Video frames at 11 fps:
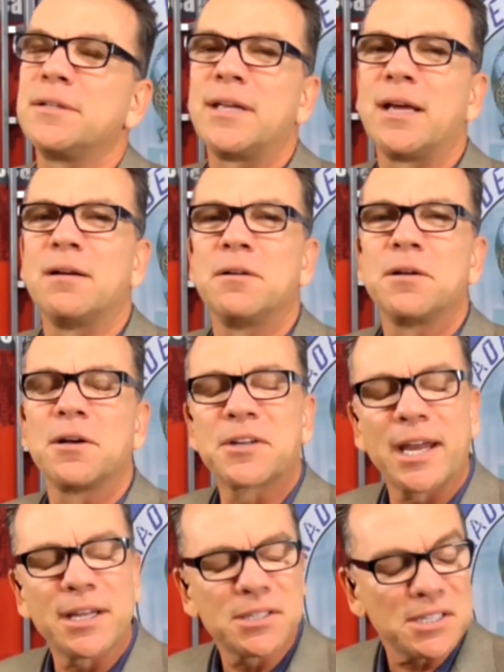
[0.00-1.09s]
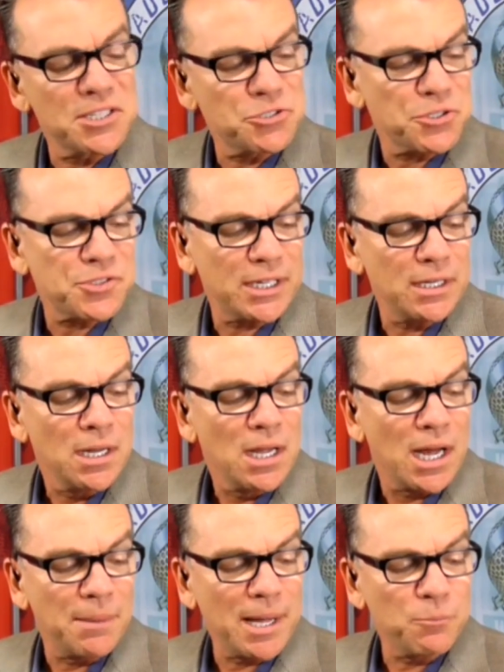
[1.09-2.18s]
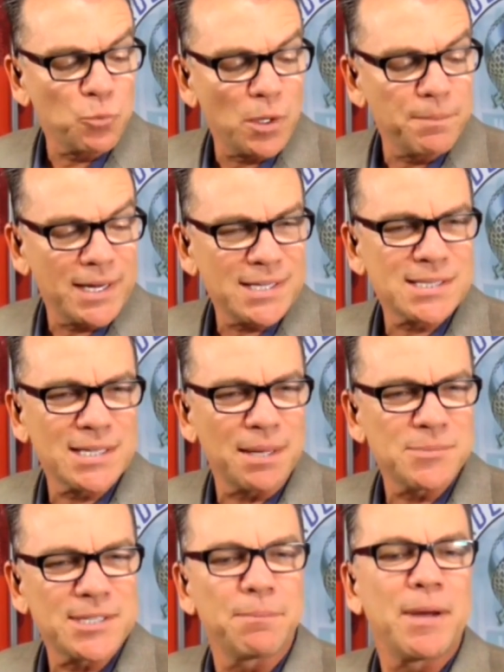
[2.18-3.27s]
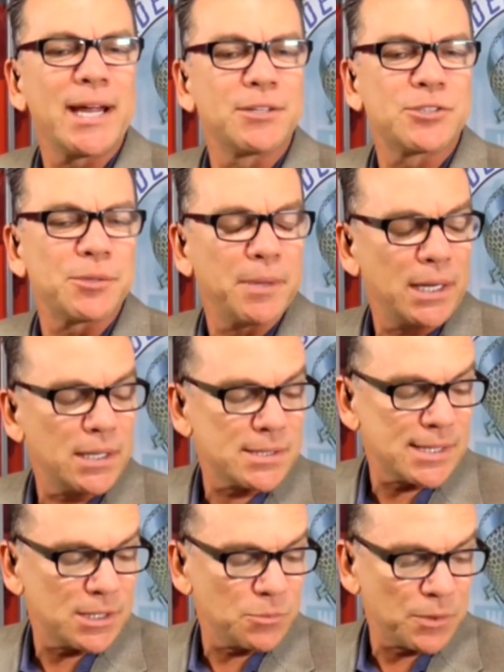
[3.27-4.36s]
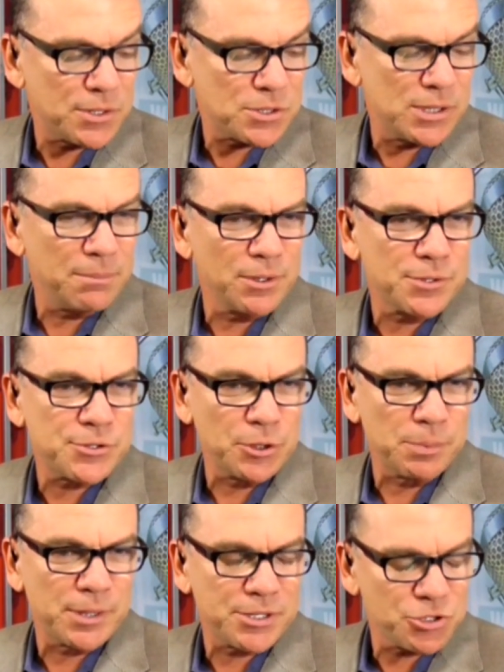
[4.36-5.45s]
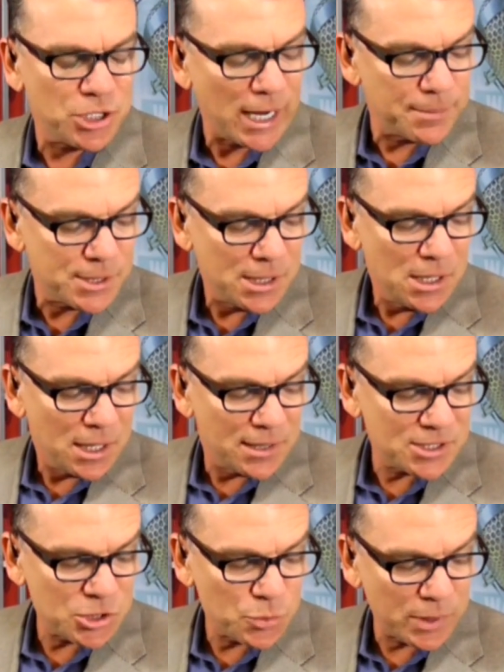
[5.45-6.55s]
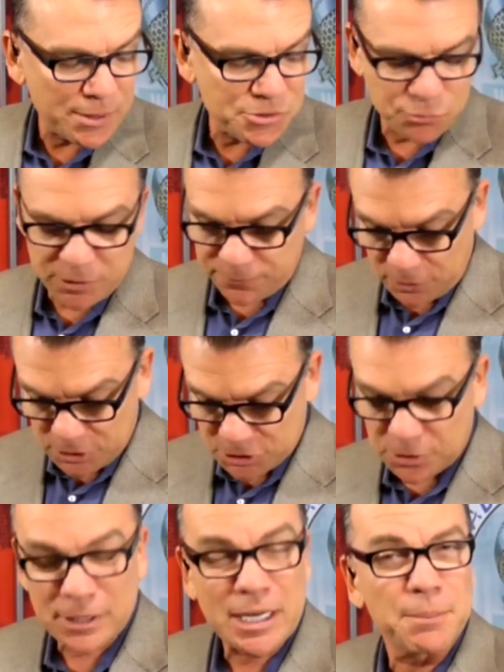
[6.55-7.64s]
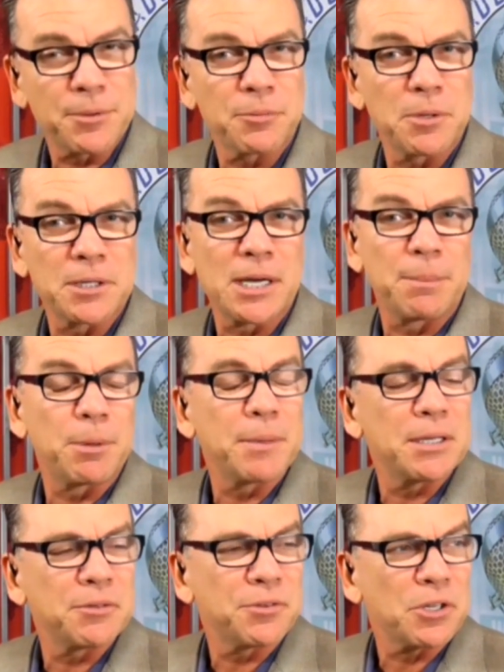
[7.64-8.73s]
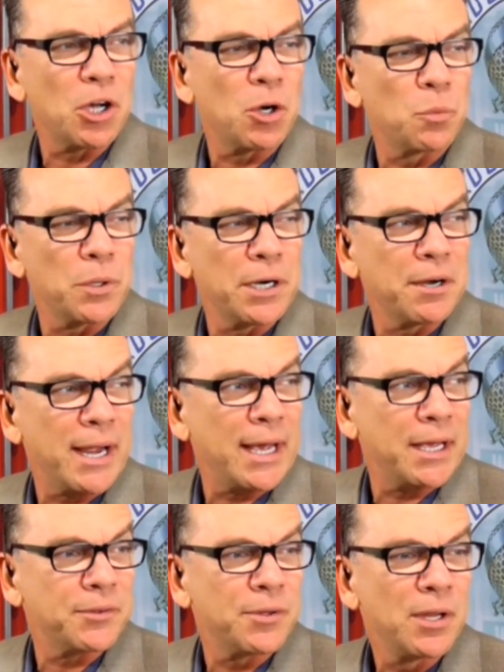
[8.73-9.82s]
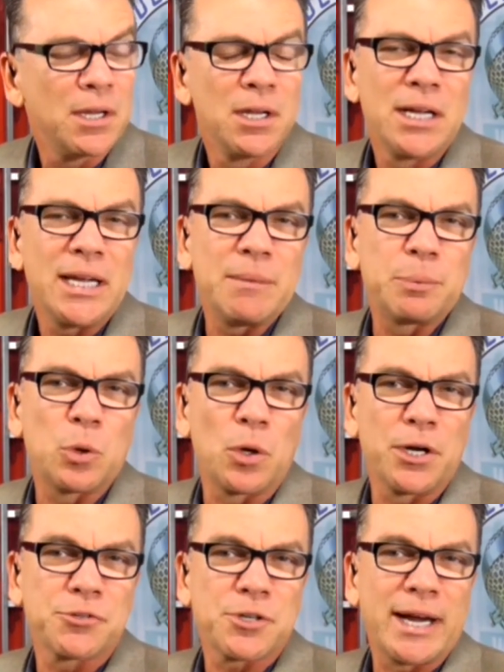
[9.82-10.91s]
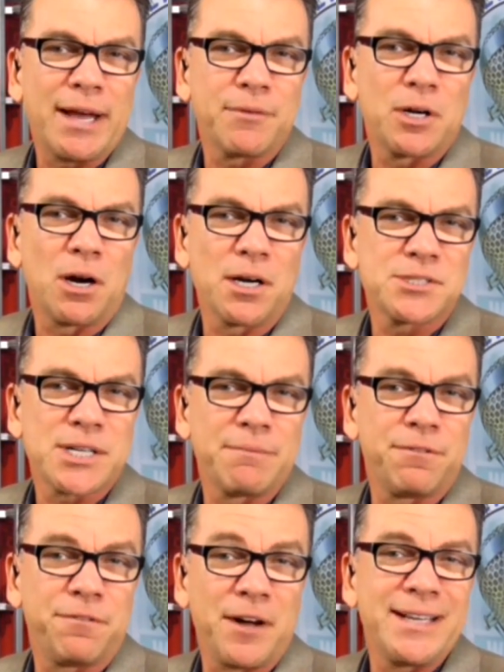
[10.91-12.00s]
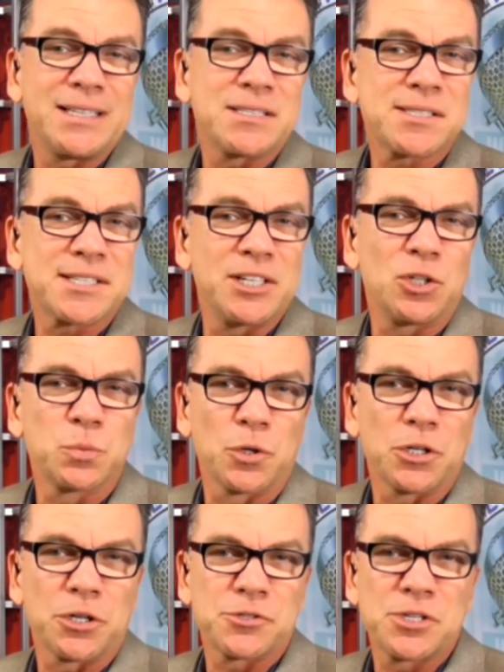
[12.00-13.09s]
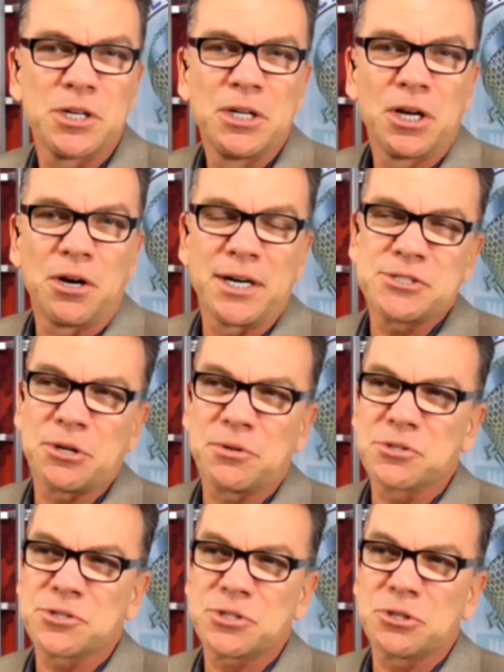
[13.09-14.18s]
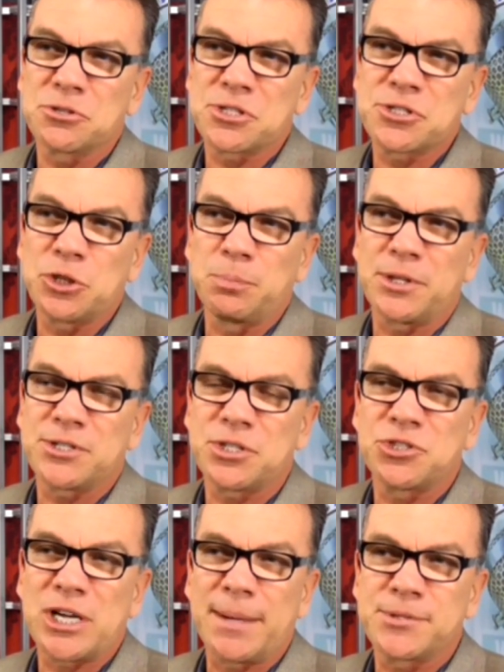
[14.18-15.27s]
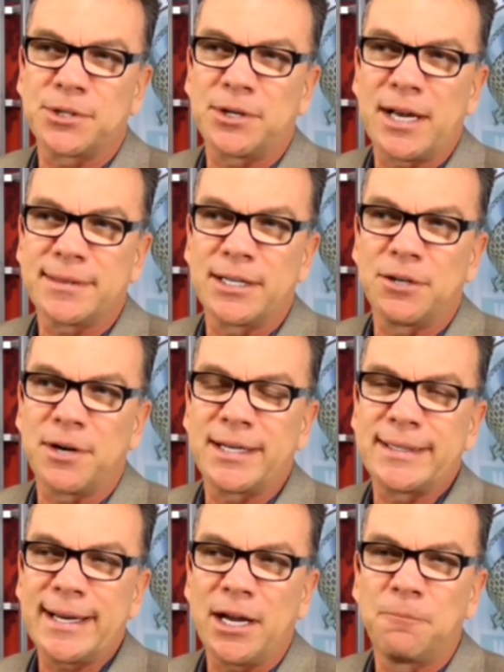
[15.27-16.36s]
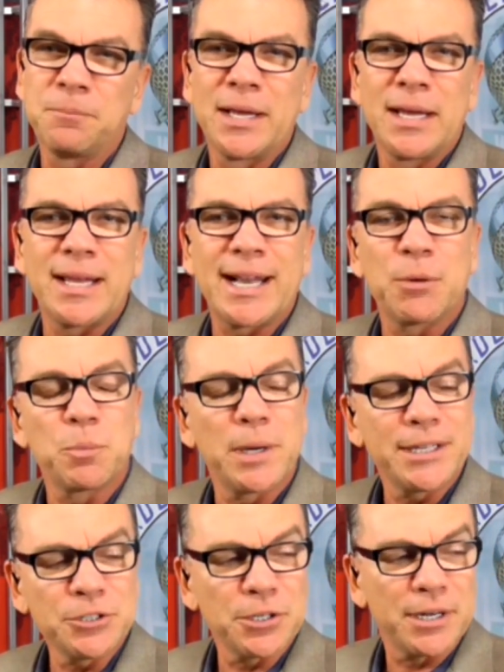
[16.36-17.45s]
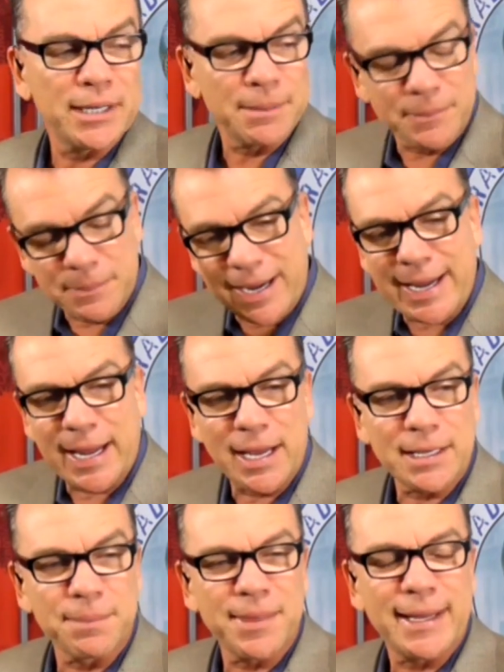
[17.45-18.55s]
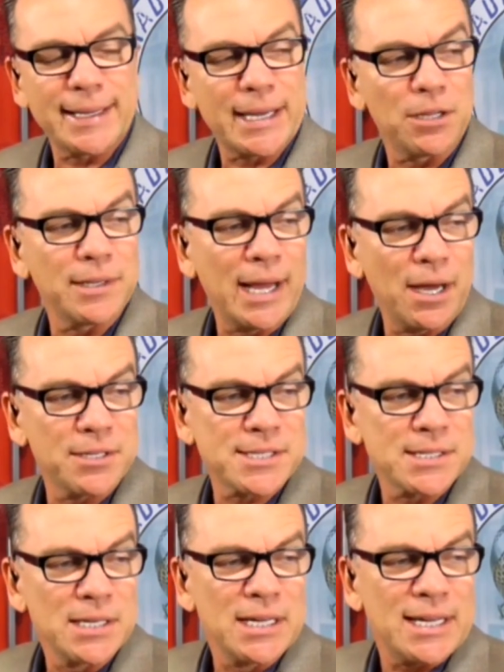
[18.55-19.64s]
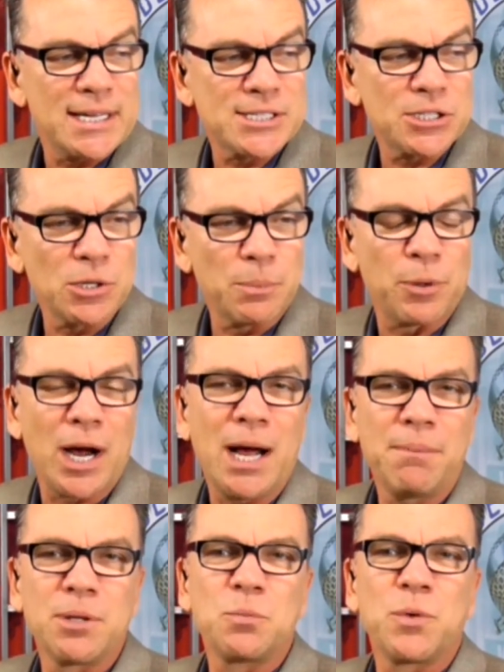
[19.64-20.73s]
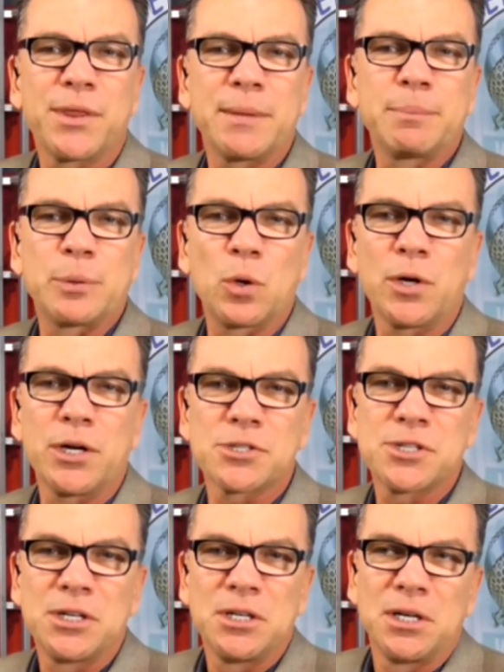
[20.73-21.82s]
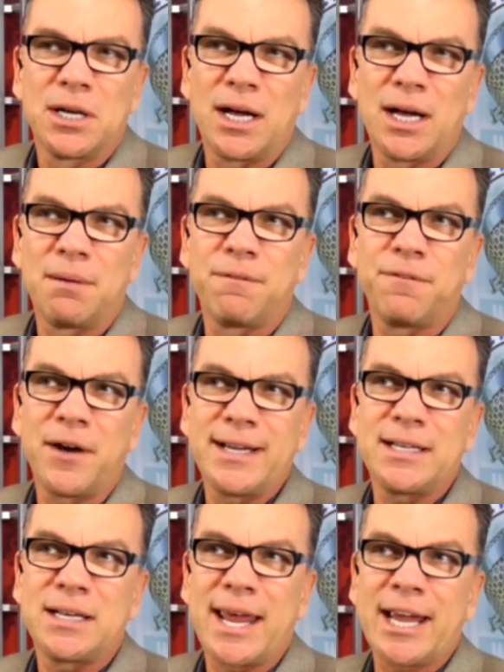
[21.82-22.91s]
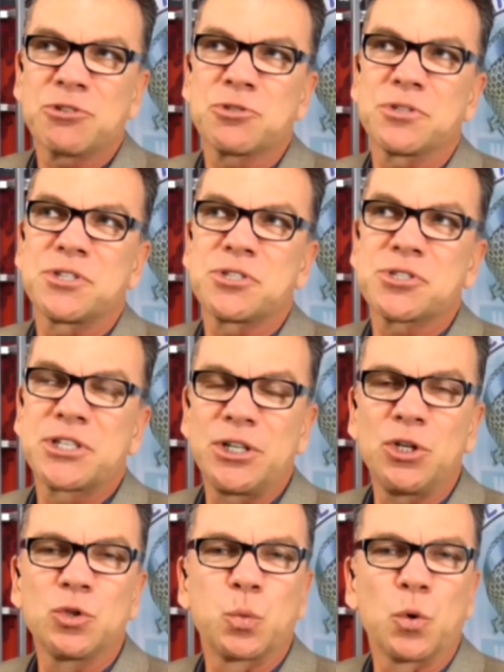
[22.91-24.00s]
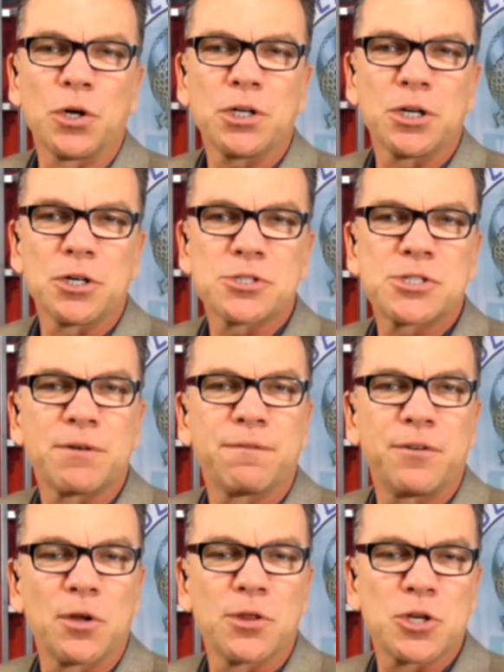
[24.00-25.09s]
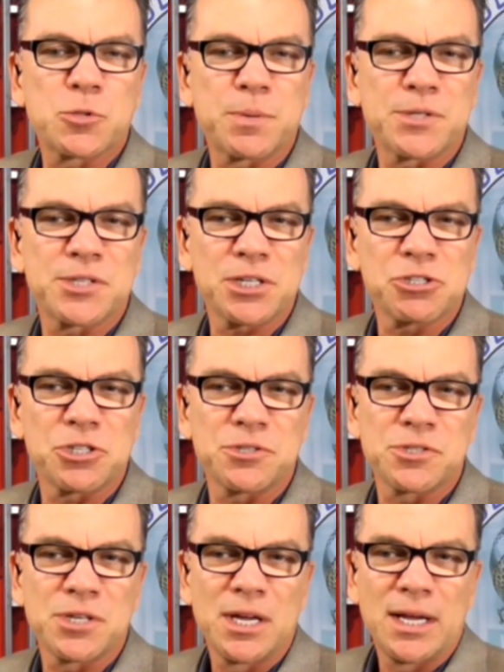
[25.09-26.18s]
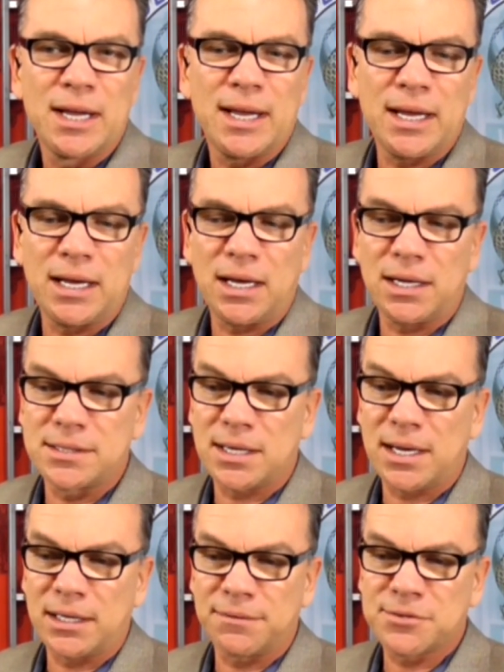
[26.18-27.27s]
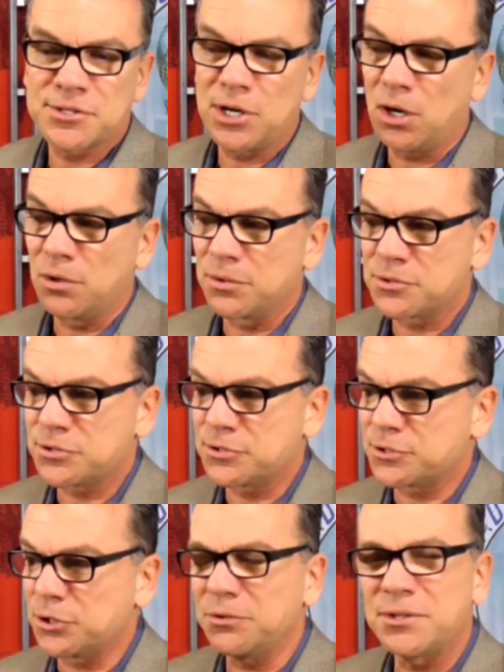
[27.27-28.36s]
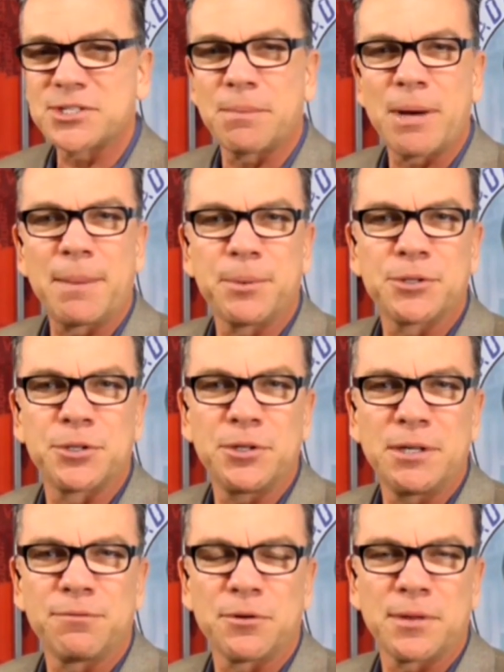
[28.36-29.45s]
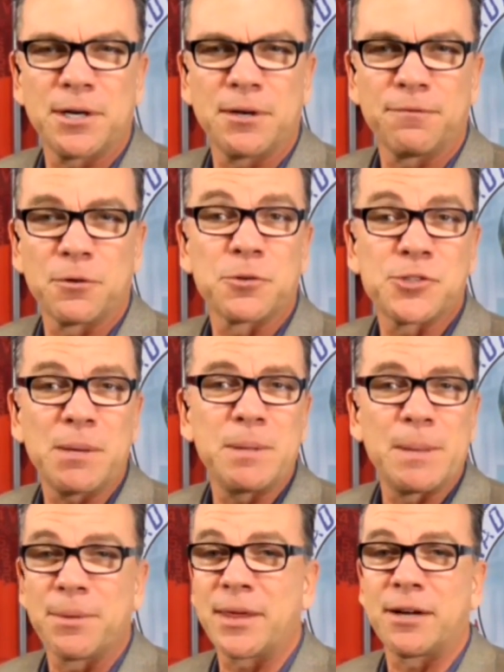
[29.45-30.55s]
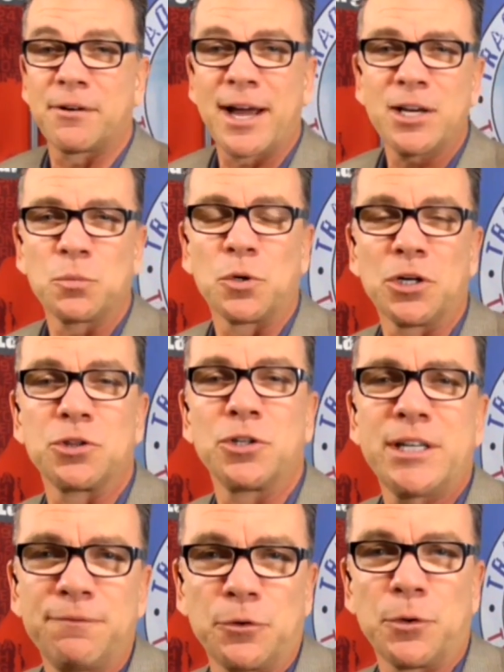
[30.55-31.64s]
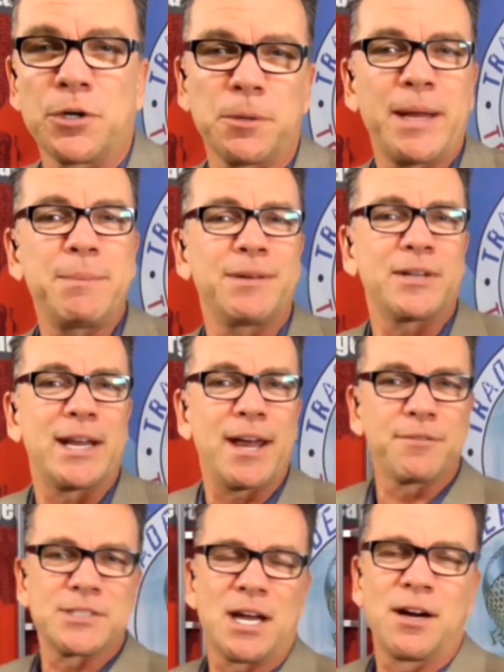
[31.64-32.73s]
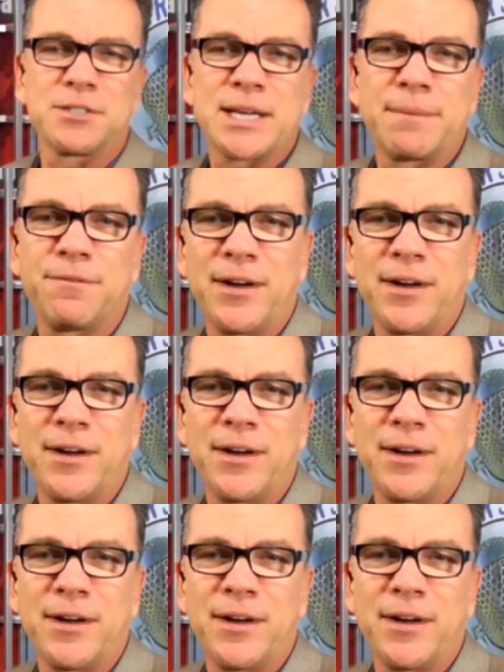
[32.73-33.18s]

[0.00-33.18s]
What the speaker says: Yeah, okay, interesting. What comes to mind to me is that with the number of surplus jobs, and this is what I was referring to a couple minutes ago, whereas employers are having a hard time finding skilled workers. All right, so there's a surplus of jobs that are out there right now. And I'm wondering, in my head, I'm thinking out loud, is there a problem with employers finding actually skilled workers to fill those positions? And if so, there's certainly some opportunity for some people that are out of work, looking for work, or maybe even have a hard time